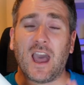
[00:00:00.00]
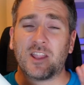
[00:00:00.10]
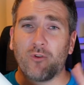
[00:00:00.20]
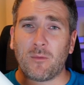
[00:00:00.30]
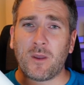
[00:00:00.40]
And
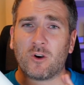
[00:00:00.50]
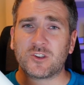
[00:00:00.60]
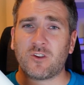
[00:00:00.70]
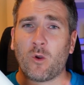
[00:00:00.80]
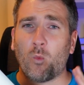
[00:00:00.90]
you're probably
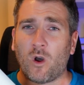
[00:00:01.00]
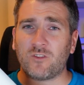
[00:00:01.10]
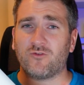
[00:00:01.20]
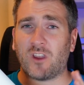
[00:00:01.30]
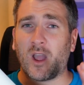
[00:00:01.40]
also
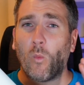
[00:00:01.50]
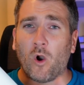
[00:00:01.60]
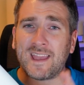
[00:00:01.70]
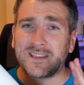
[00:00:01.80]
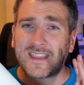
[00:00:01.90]
wondering
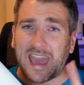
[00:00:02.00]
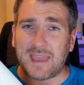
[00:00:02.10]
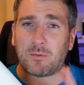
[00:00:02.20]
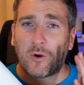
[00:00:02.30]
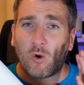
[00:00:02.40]
what it's
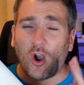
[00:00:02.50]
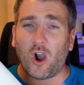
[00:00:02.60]
capable